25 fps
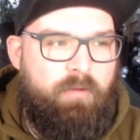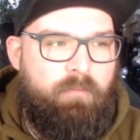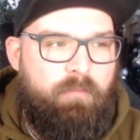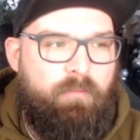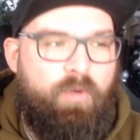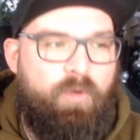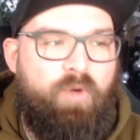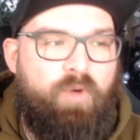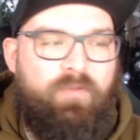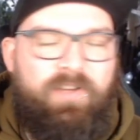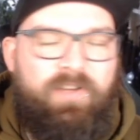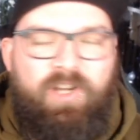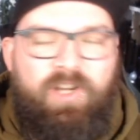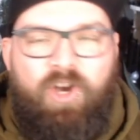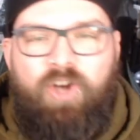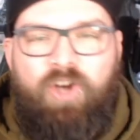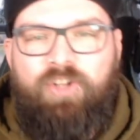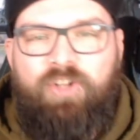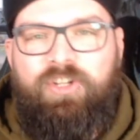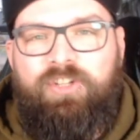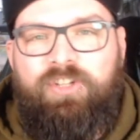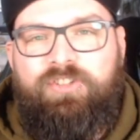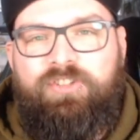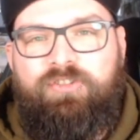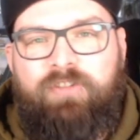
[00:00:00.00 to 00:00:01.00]
Moving
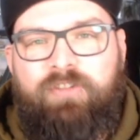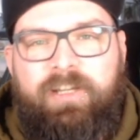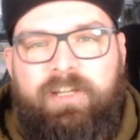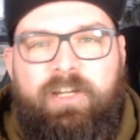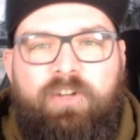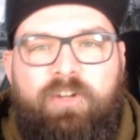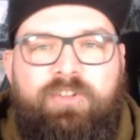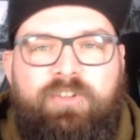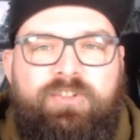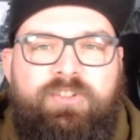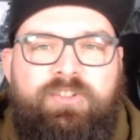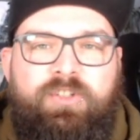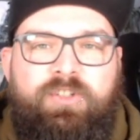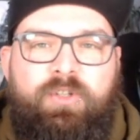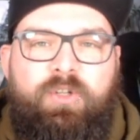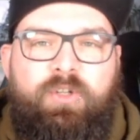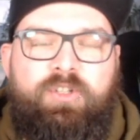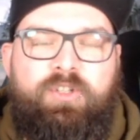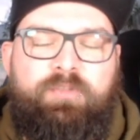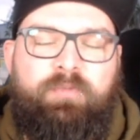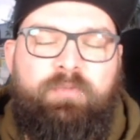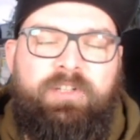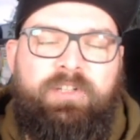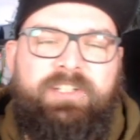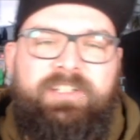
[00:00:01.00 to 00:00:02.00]
on, straight on to
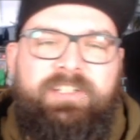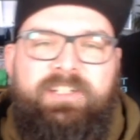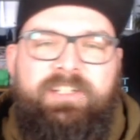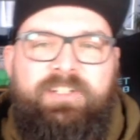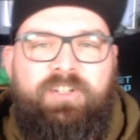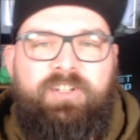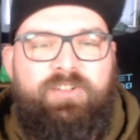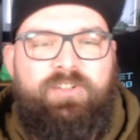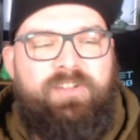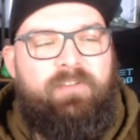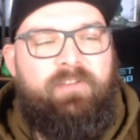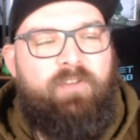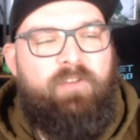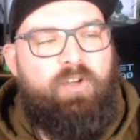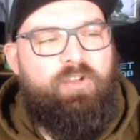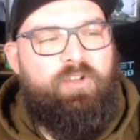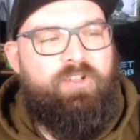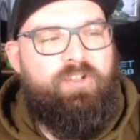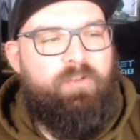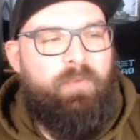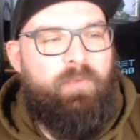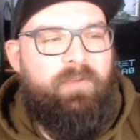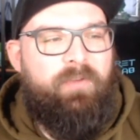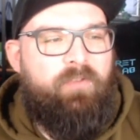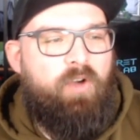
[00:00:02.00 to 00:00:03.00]
Sprigatito's
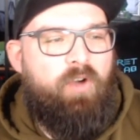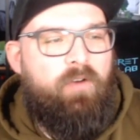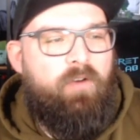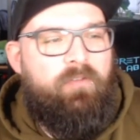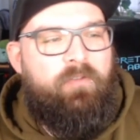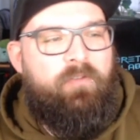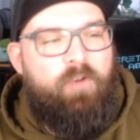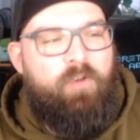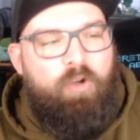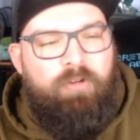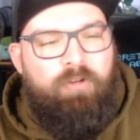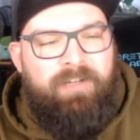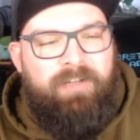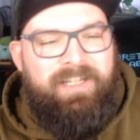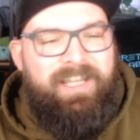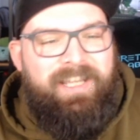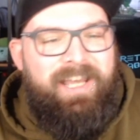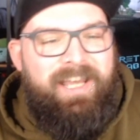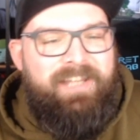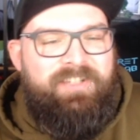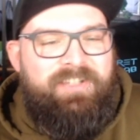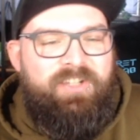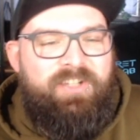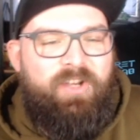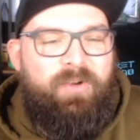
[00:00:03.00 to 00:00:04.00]
evolution, we've got
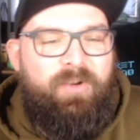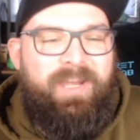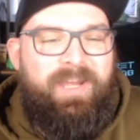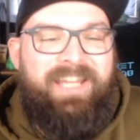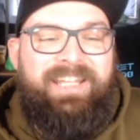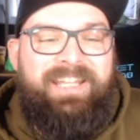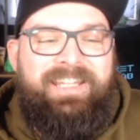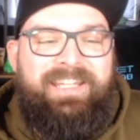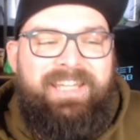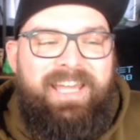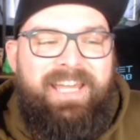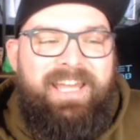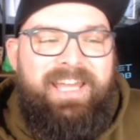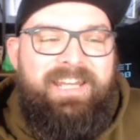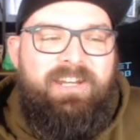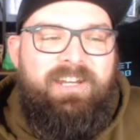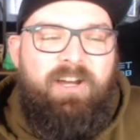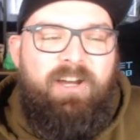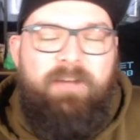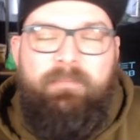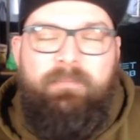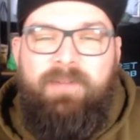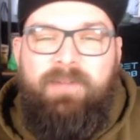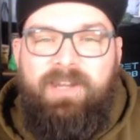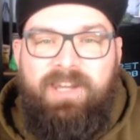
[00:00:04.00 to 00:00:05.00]
Florigato. Again,
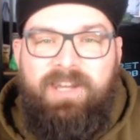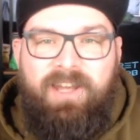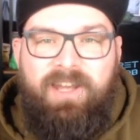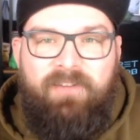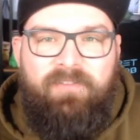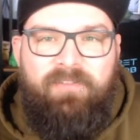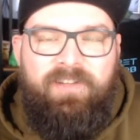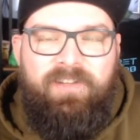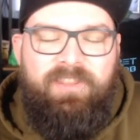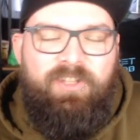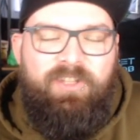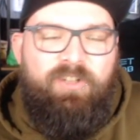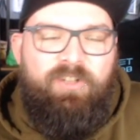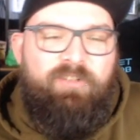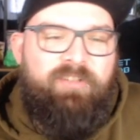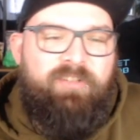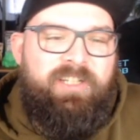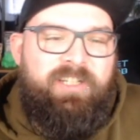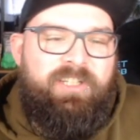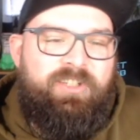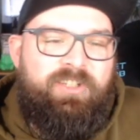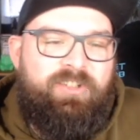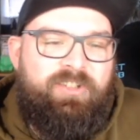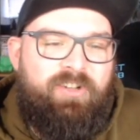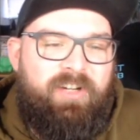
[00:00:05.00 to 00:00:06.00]
I'm loving the
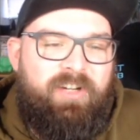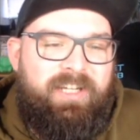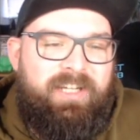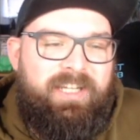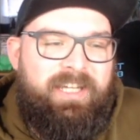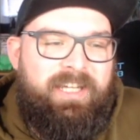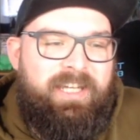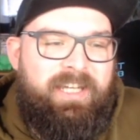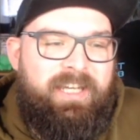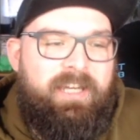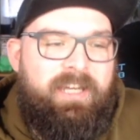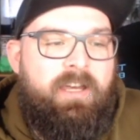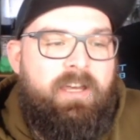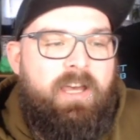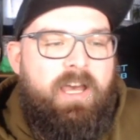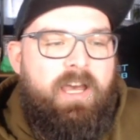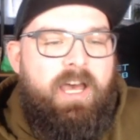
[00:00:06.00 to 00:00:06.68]
green shiny here.